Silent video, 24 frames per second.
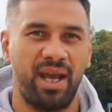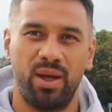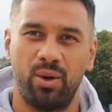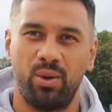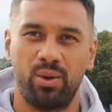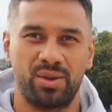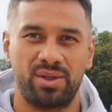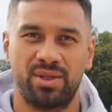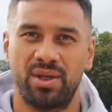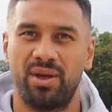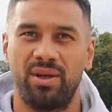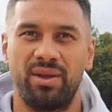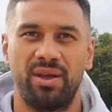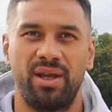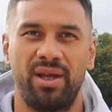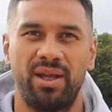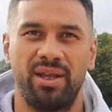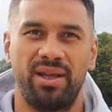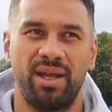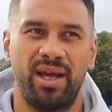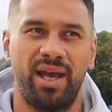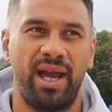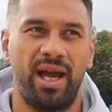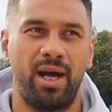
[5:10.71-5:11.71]
also the
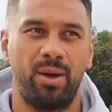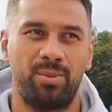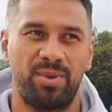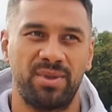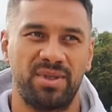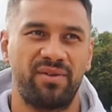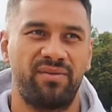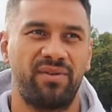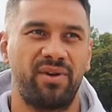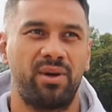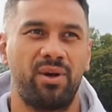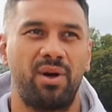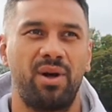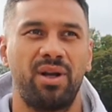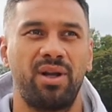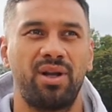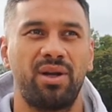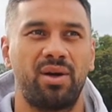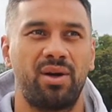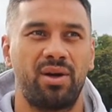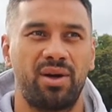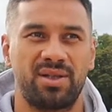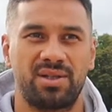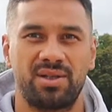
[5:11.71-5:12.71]
our Pacific
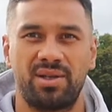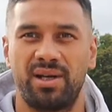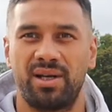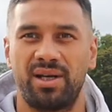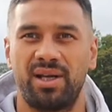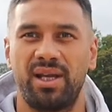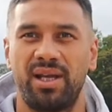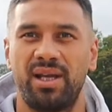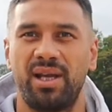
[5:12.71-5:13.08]
Island guys, like,